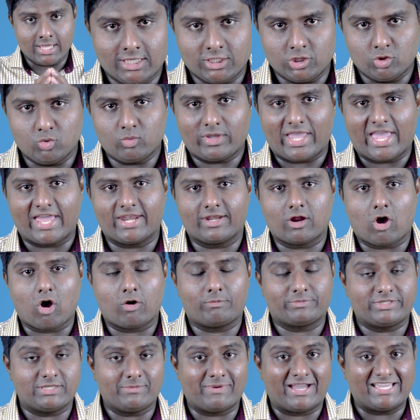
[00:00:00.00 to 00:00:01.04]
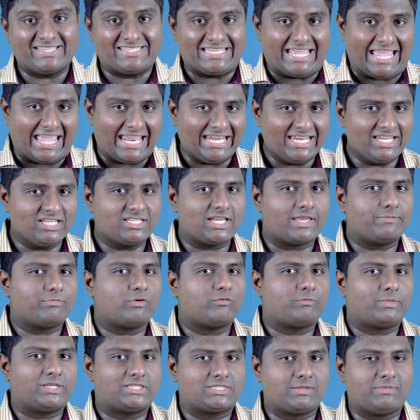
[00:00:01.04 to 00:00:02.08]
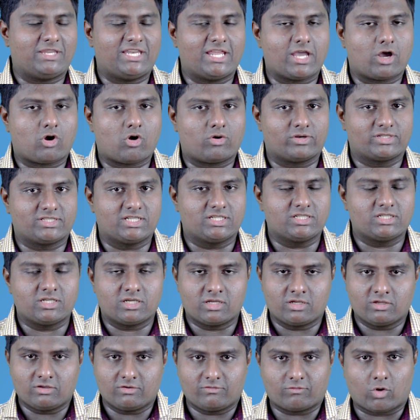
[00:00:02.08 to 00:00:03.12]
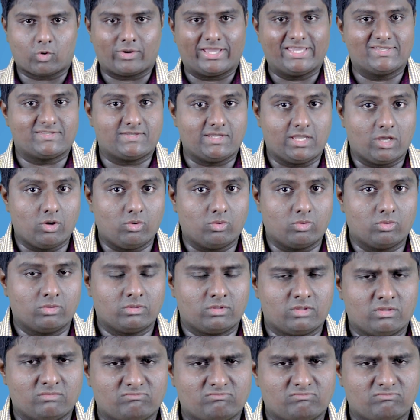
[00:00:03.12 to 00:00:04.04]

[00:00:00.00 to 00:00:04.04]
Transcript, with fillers: You can optimize any type of multimedia content for SEO.